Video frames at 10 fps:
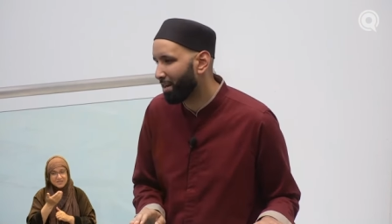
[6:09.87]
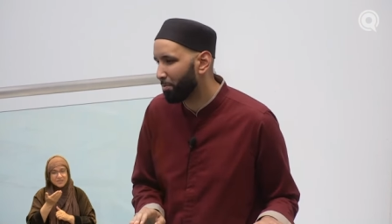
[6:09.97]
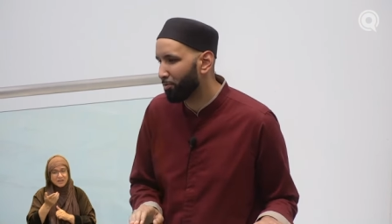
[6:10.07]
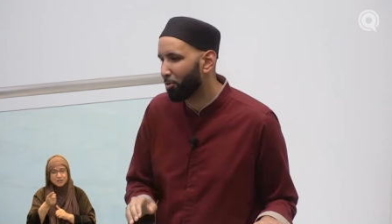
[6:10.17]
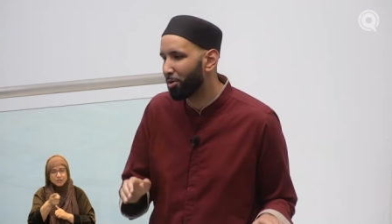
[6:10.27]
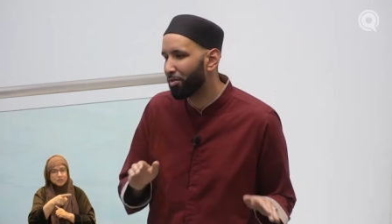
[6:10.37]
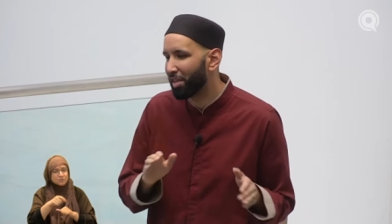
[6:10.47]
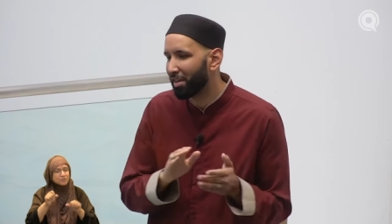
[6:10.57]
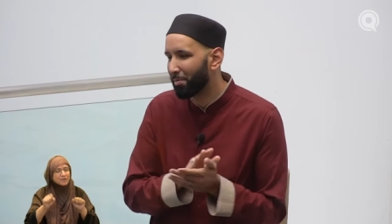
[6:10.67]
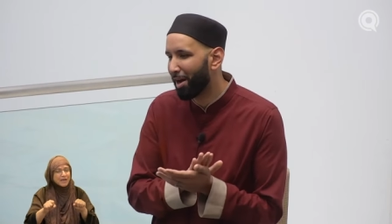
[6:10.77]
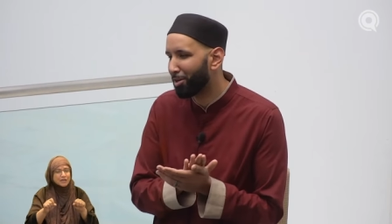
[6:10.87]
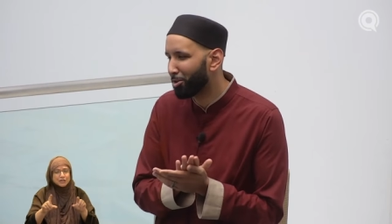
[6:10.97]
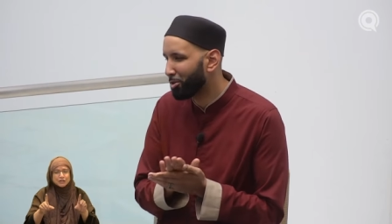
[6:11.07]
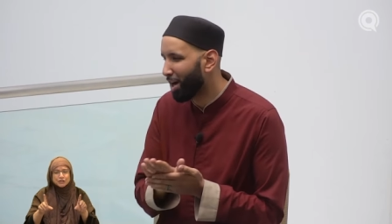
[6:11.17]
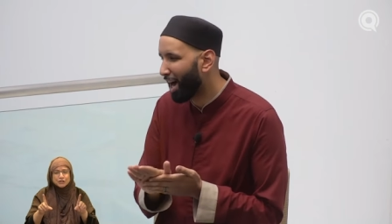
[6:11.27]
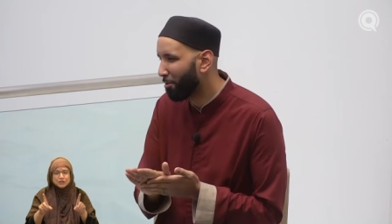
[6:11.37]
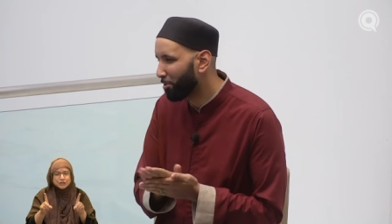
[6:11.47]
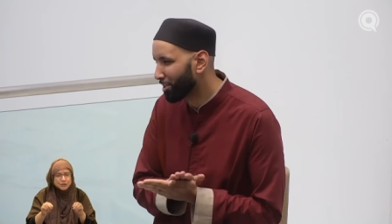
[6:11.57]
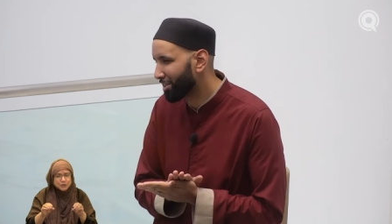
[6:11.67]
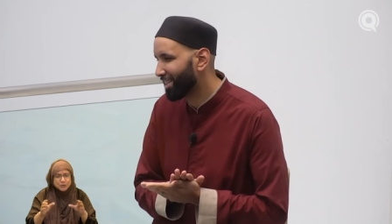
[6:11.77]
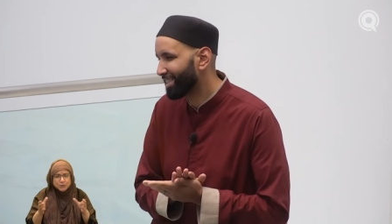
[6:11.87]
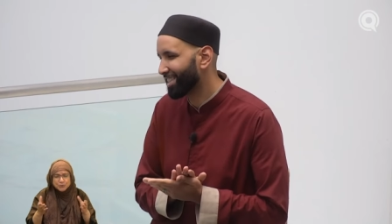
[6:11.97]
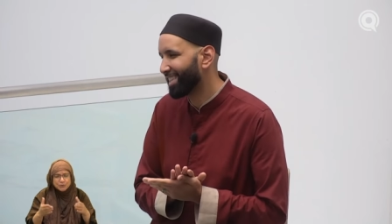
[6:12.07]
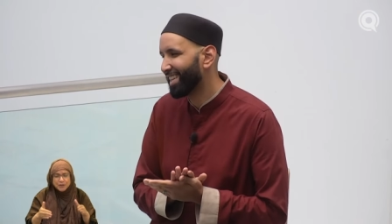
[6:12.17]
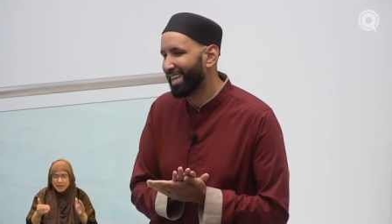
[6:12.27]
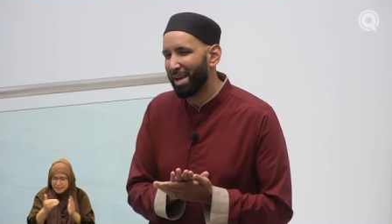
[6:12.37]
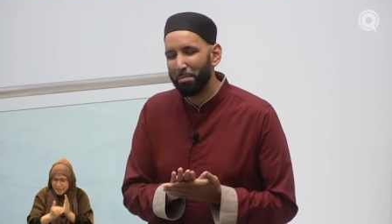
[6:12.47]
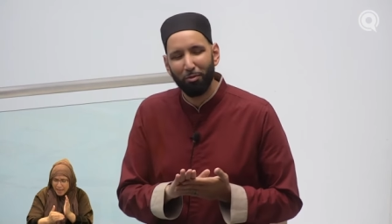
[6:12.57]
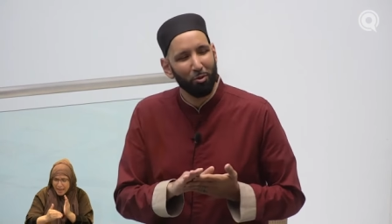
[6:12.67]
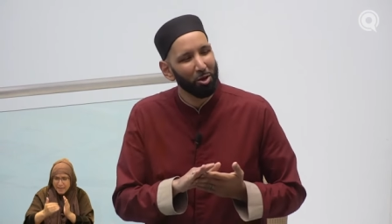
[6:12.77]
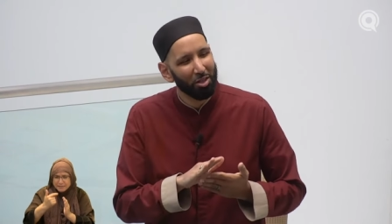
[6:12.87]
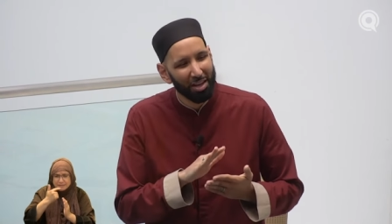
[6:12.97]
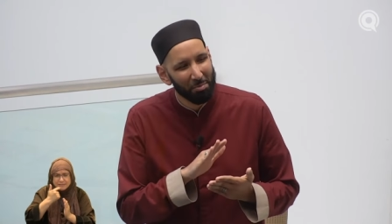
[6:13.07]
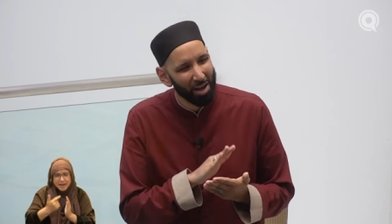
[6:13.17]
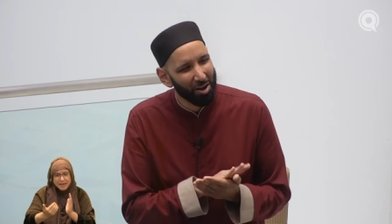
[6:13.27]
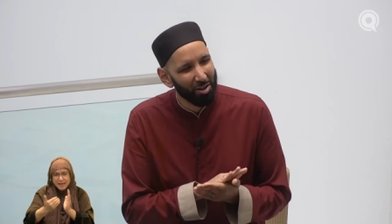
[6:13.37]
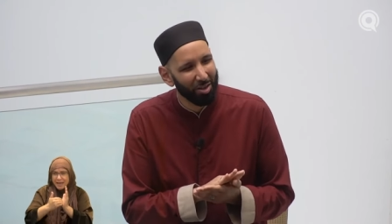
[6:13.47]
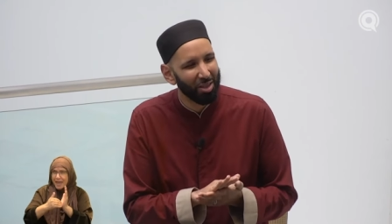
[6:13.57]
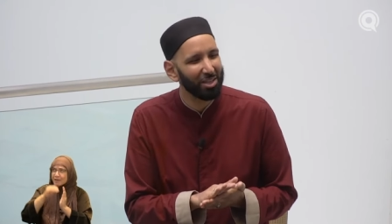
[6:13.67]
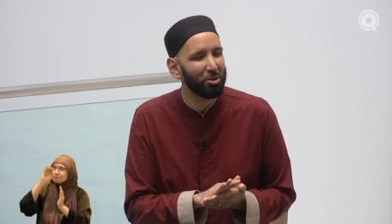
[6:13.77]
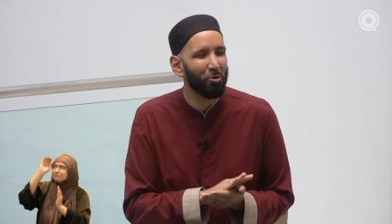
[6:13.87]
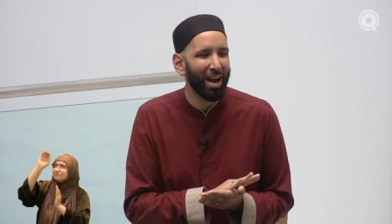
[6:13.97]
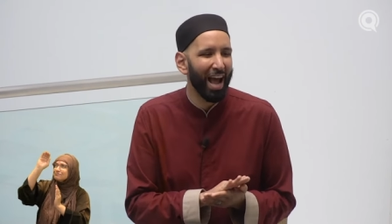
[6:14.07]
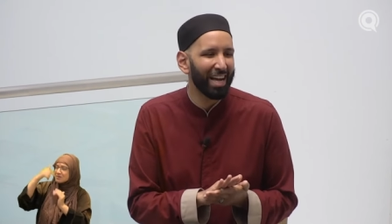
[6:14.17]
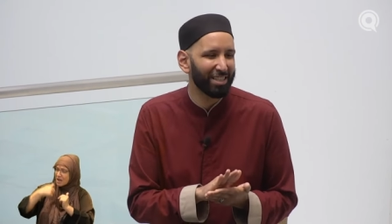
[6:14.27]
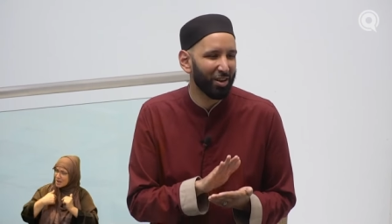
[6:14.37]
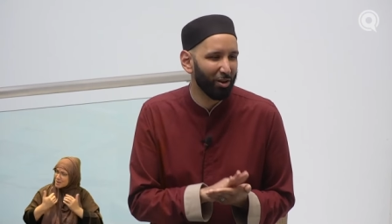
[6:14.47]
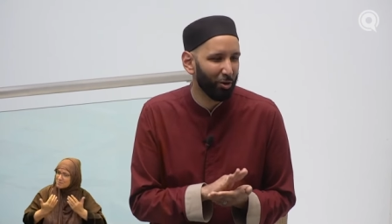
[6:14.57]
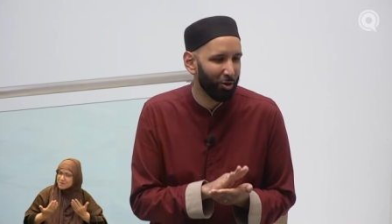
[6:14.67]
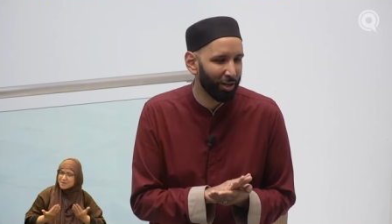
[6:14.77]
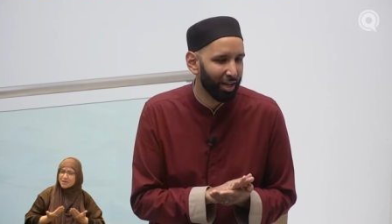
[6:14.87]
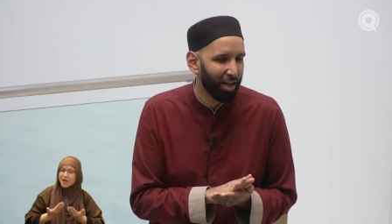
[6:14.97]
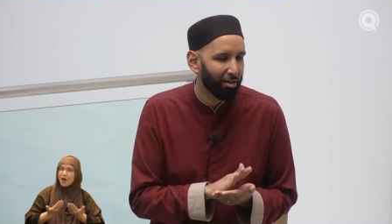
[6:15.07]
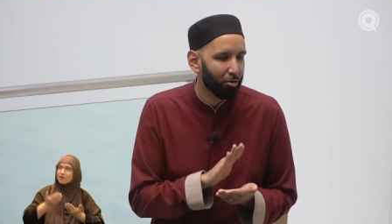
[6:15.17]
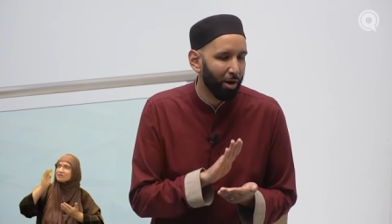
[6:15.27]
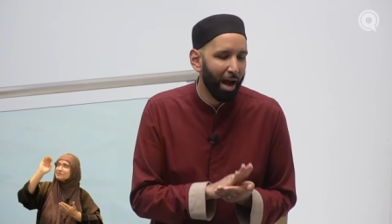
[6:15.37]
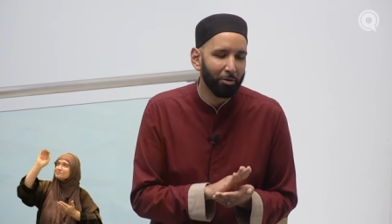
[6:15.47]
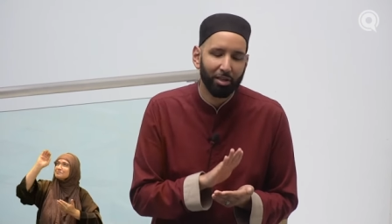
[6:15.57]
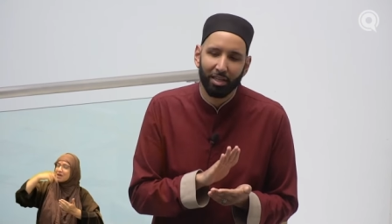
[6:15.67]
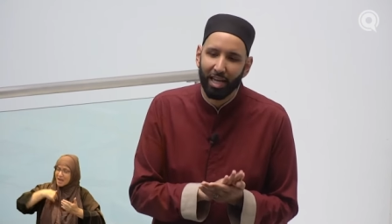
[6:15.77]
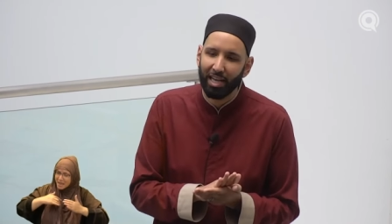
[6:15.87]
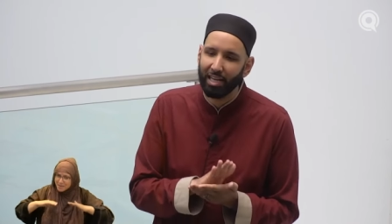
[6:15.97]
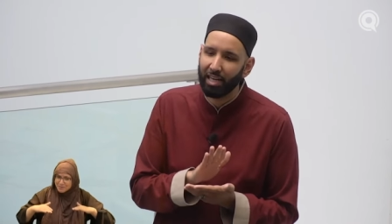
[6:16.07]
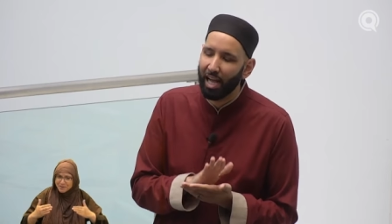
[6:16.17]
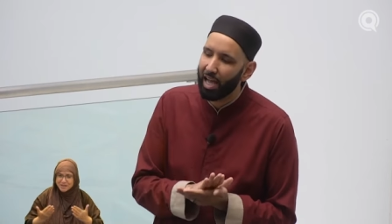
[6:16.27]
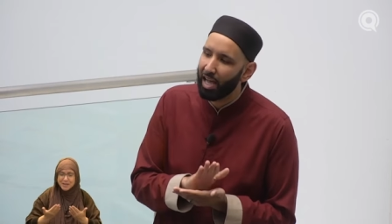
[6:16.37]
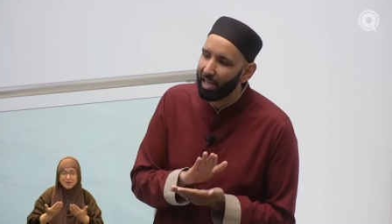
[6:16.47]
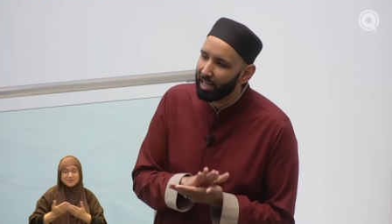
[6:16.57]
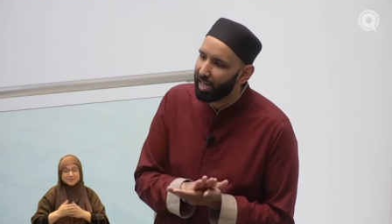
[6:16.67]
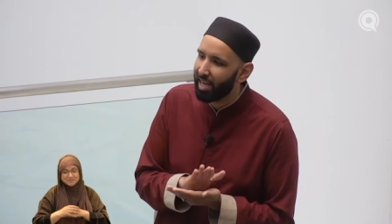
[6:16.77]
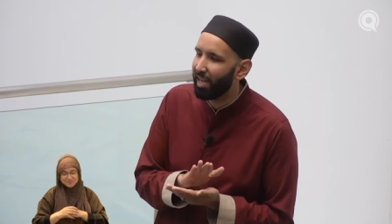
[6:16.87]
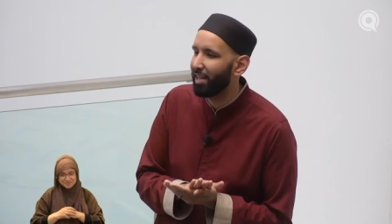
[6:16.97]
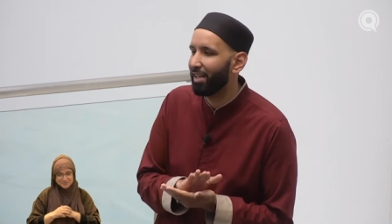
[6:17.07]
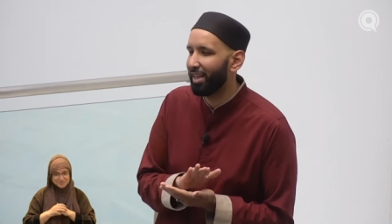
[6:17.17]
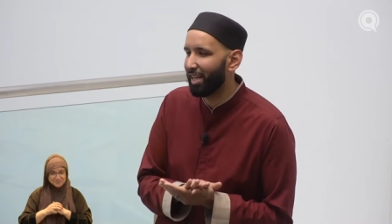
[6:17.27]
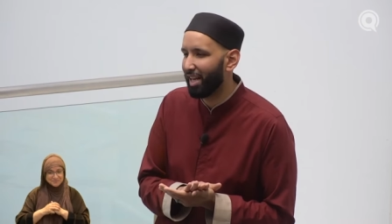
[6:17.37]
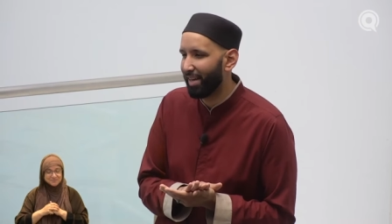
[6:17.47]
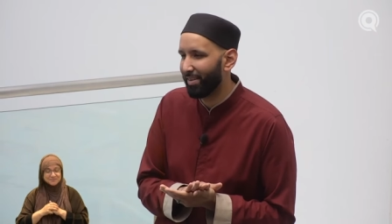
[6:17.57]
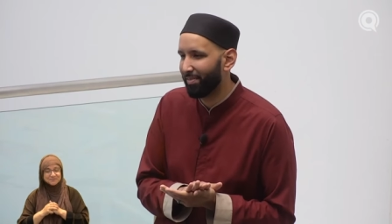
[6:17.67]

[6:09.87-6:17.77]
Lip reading: Before you think about your dua wish list, before you think about all the things you want to ask your Lord, throughout the day, La ilaha illallah,